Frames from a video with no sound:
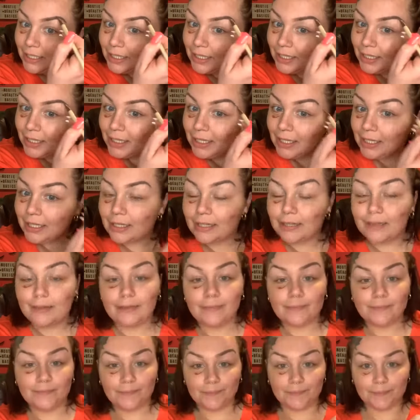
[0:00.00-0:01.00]

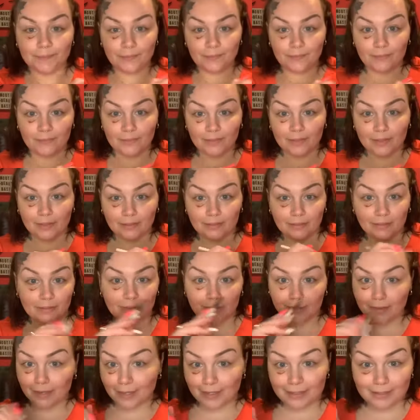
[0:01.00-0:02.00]
And
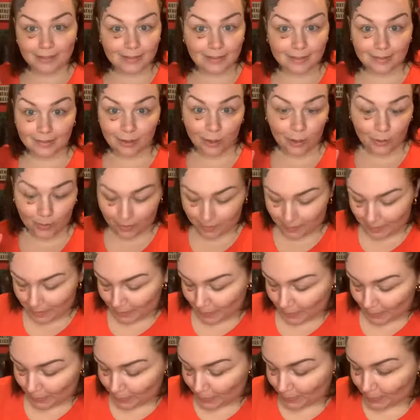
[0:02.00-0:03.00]
that's all that
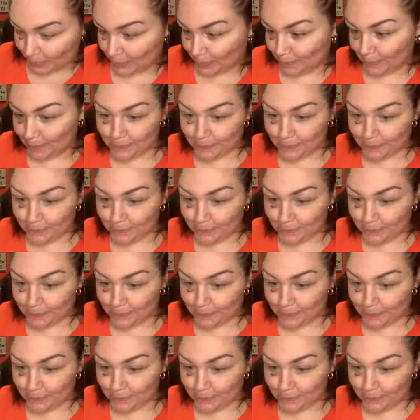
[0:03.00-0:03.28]
matters.